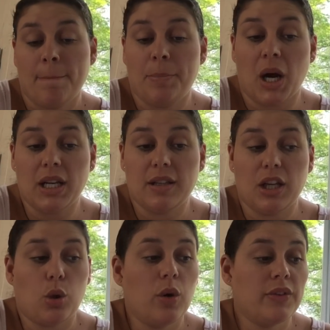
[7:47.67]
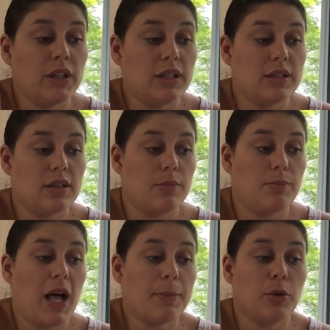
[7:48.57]
But the equivalent,
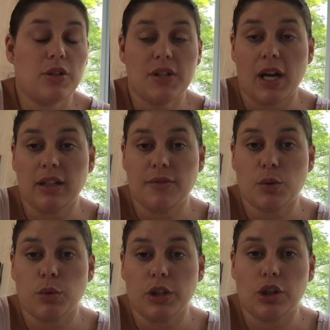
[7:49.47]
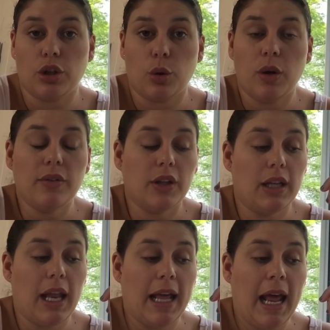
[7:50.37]
Blackbird Design gives a really good
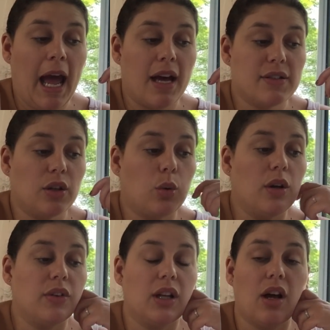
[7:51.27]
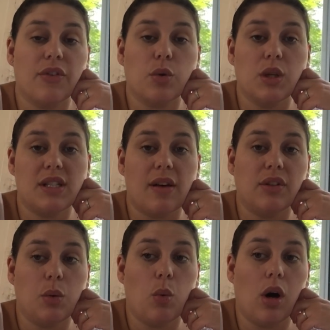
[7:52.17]
equivalent and has an equivalent of
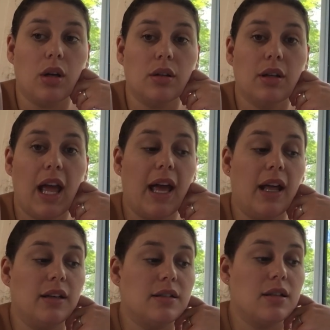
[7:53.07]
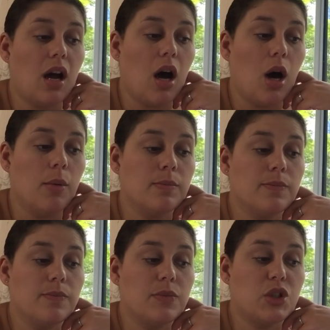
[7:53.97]
371. And,
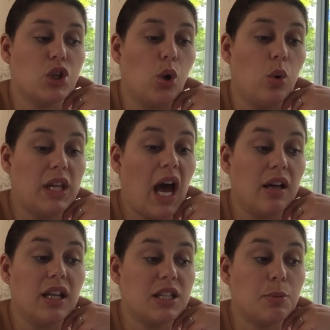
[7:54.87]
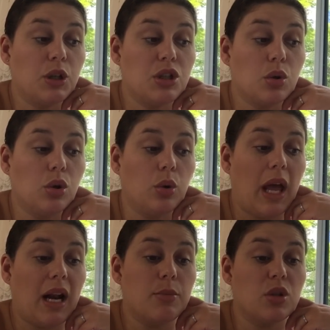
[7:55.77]
so yeah, it's pretty true,
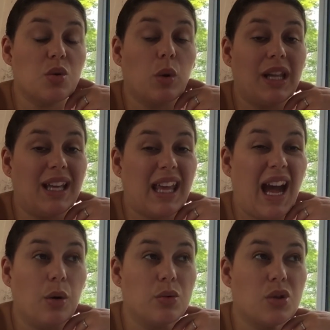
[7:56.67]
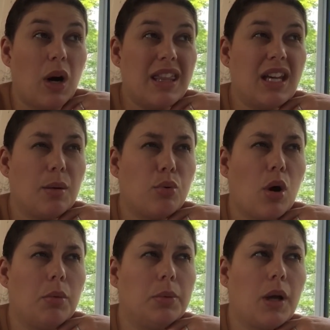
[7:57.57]
and I'm doing 28 count, so I think I'm
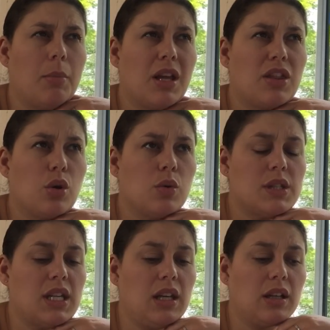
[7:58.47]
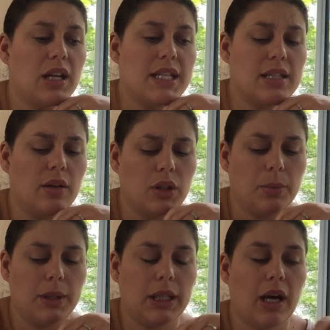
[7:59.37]
probably on my 3rd skein, and I still have a
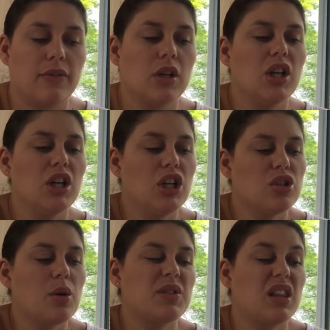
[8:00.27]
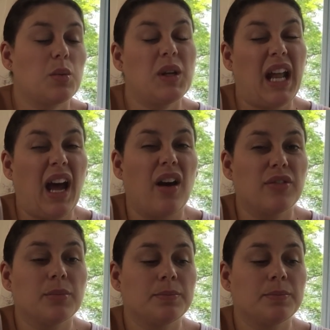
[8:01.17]
little bit left. So I would say 3.5.